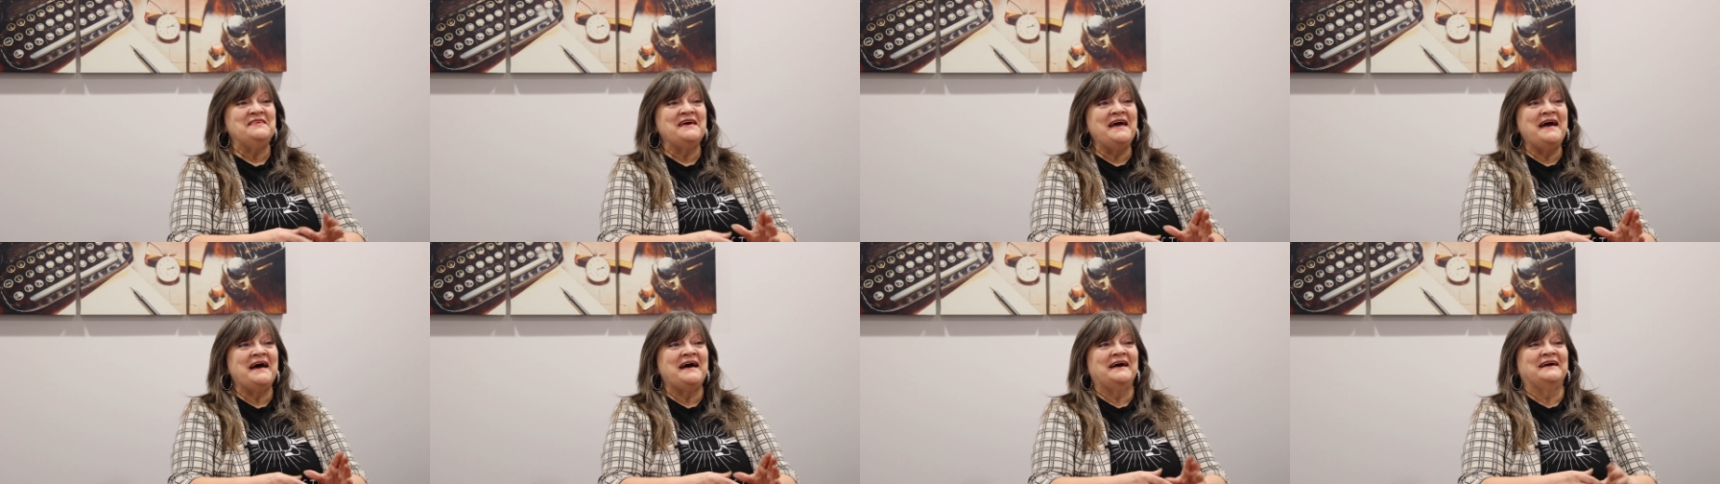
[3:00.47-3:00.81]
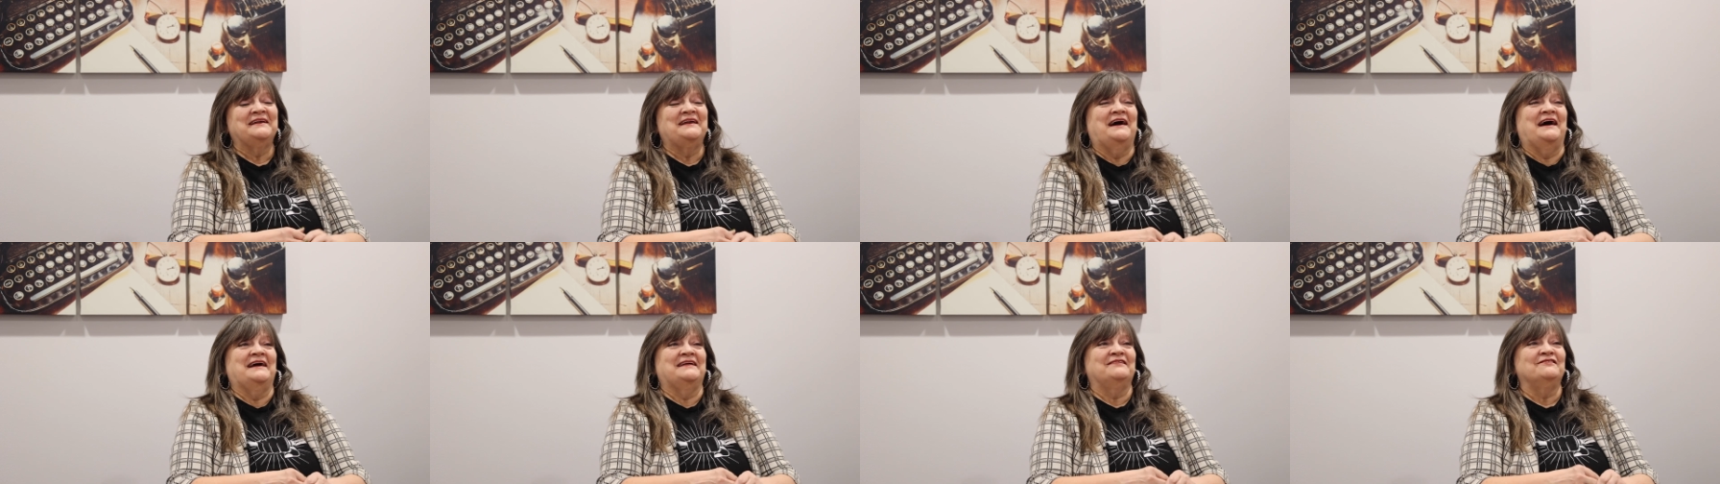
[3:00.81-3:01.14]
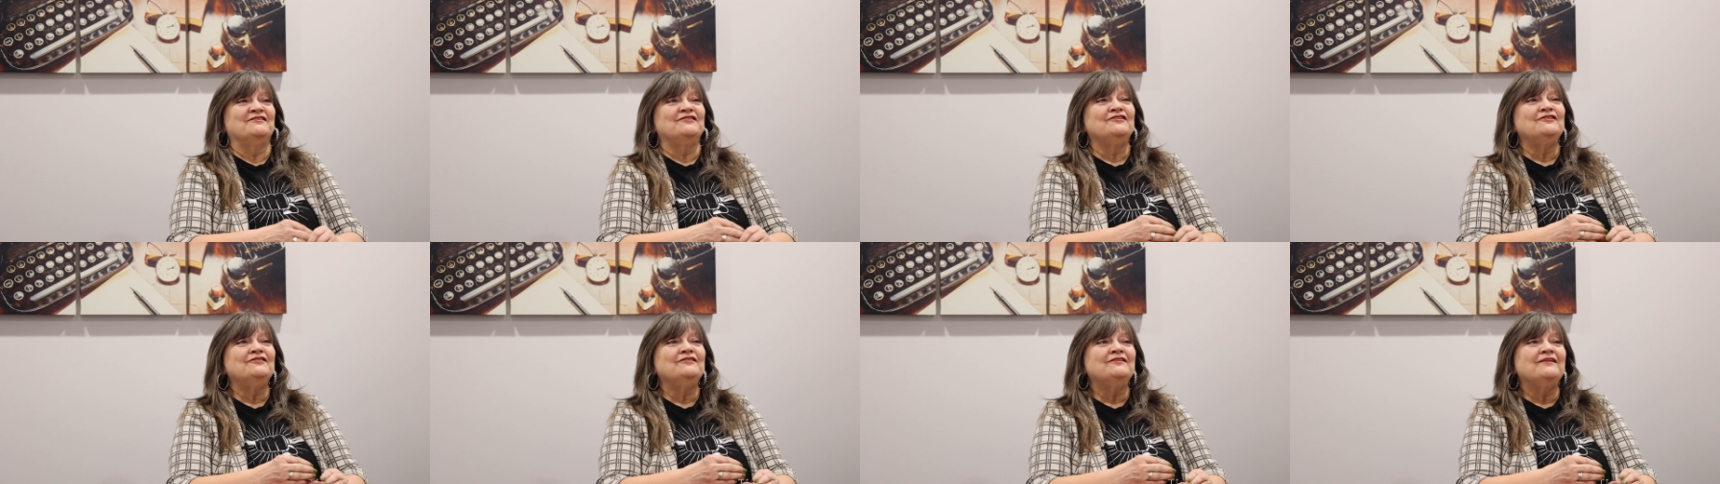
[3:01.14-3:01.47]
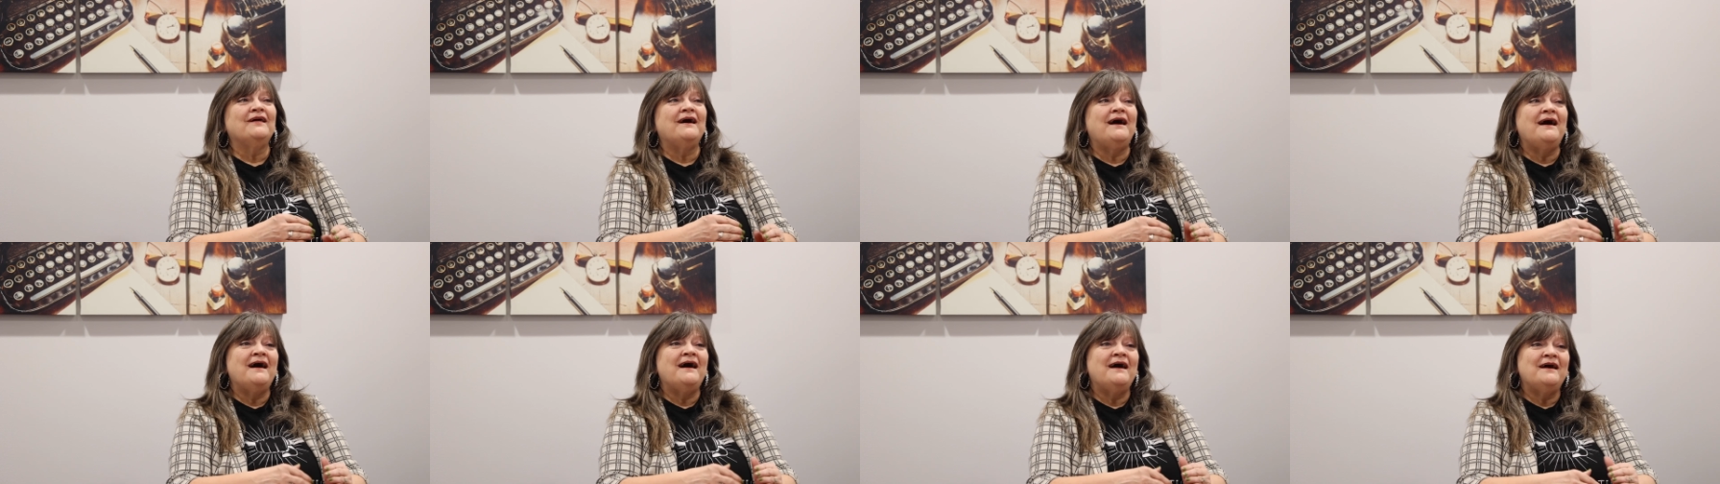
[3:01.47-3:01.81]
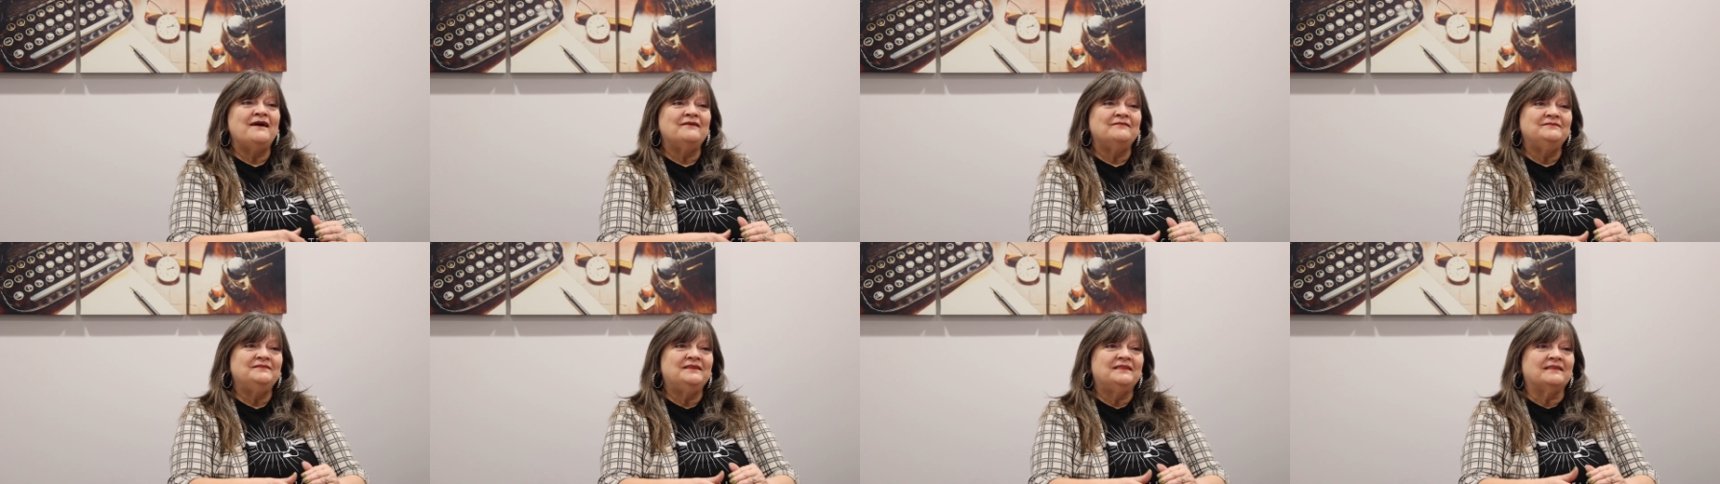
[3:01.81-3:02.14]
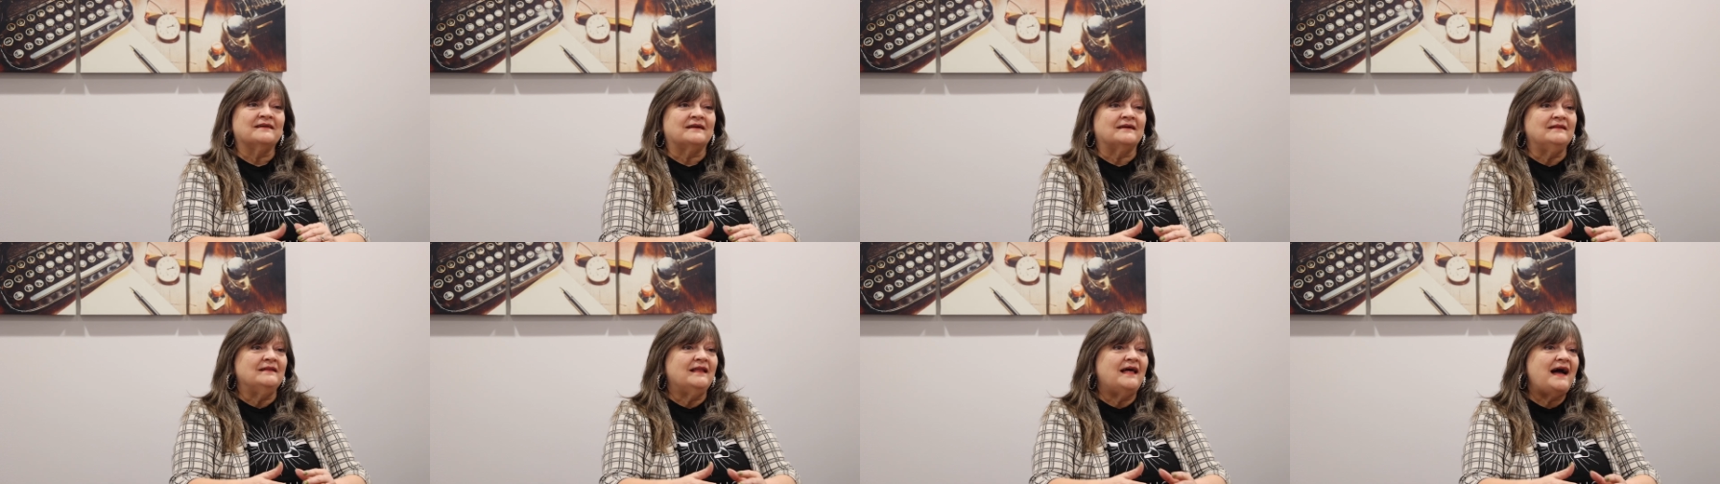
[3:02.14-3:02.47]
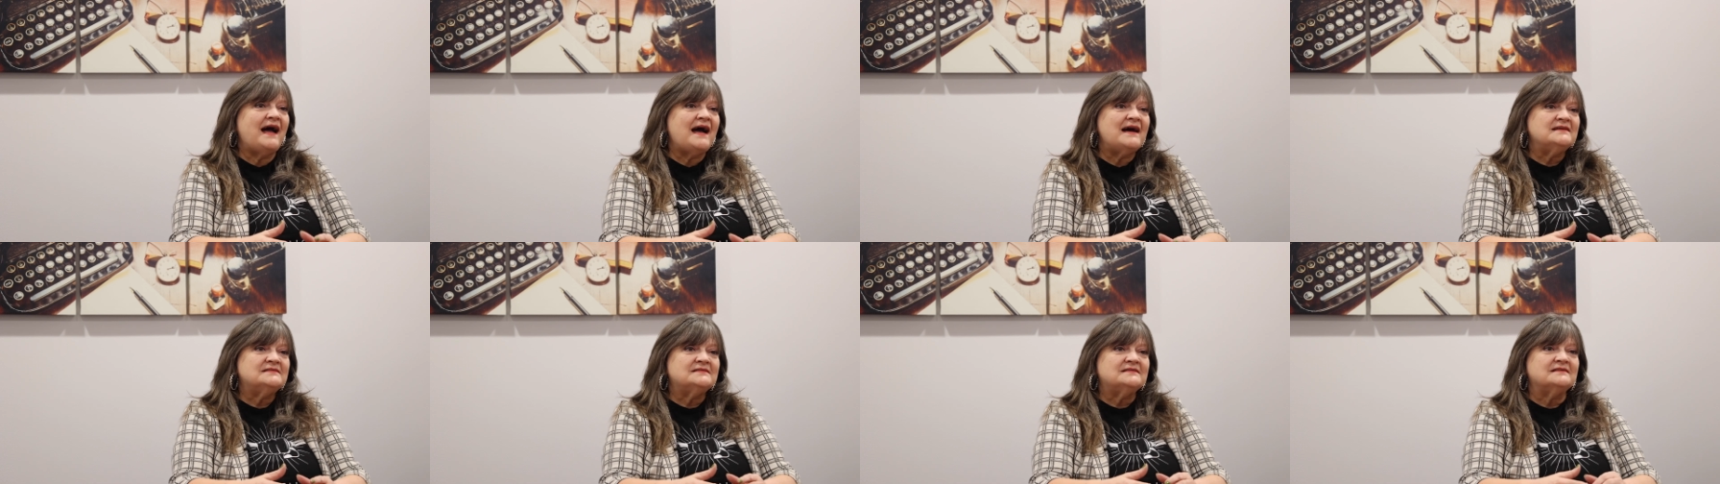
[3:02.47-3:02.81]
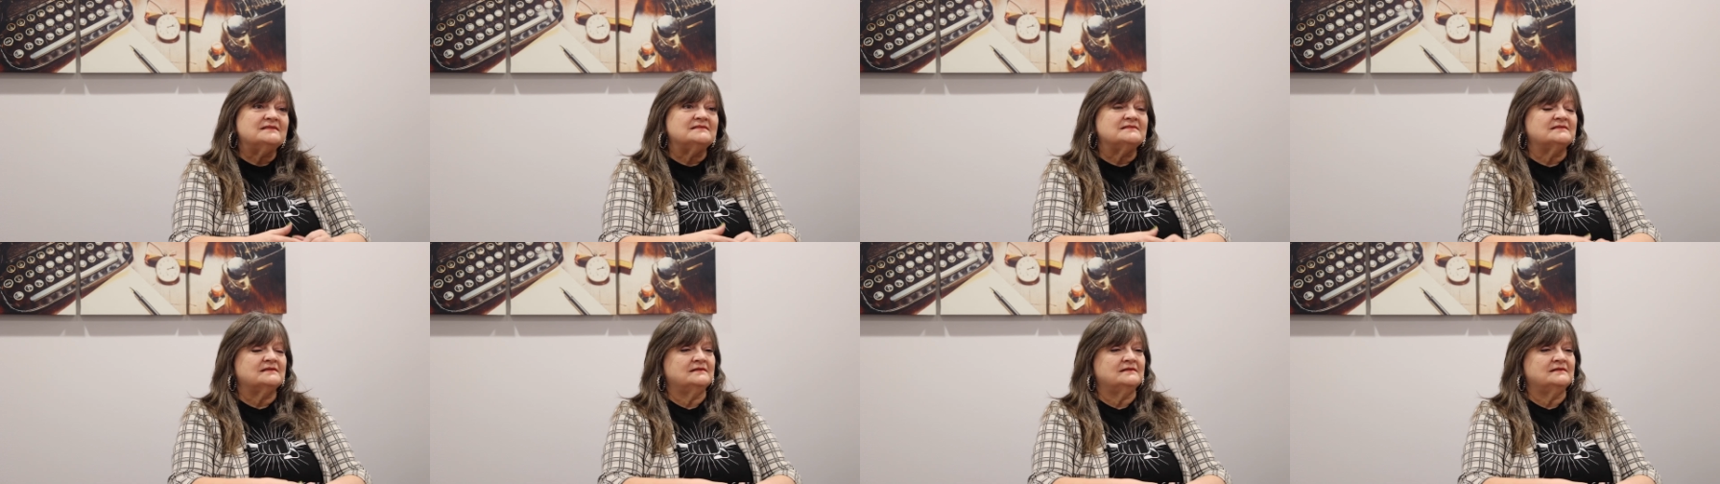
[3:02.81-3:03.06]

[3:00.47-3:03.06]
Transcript: then I loved the classes